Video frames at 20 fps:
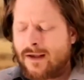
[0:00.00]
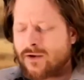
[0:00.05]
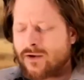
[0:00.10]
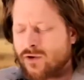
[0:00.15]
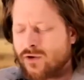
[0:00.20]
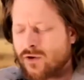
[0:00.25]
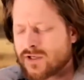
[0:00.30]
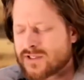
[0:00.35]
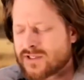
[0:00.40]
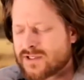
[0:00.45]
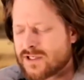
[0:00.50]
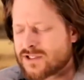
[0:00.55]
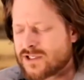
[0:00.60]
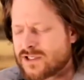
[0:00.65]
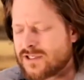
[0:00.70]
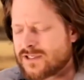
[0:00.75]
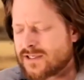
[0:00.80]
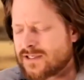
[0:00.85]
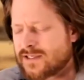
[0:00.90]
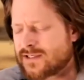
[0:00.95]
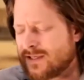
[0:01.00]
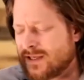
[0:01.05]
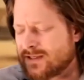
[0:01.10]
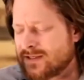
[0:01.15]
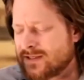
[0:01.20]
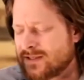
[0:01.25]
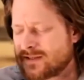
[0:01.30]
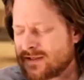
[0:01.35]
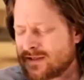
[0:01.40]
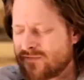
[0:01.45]
Notice that Jesus
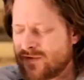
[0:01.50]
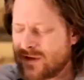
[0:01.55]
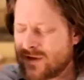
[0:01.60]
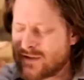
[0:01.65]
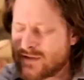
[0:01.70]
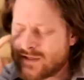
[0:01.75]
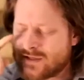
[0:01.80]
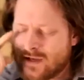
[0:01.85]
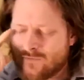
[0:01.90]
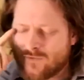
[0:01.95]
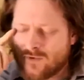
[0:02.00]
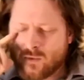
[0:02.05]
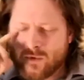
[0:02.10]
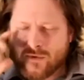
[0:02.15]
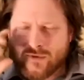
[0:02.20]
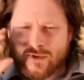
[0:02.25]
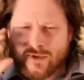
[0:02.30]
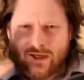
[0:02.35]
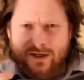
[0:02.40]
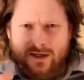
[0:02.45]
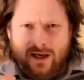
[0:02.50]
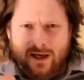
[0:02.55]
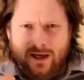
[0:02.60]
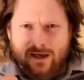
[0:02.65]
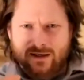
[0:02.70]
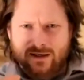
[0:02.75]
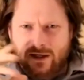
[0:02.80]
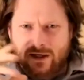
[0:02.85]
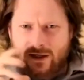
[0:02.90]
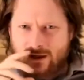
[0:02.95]
doesn't defeat the devil with
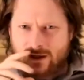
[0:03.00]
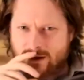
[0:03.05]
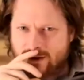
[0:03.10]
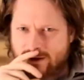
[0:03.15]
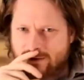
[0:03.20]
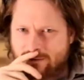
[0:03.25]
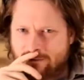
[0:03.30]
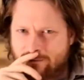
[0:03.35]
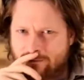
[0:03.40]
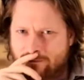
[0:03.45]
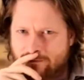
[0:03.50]
incantations.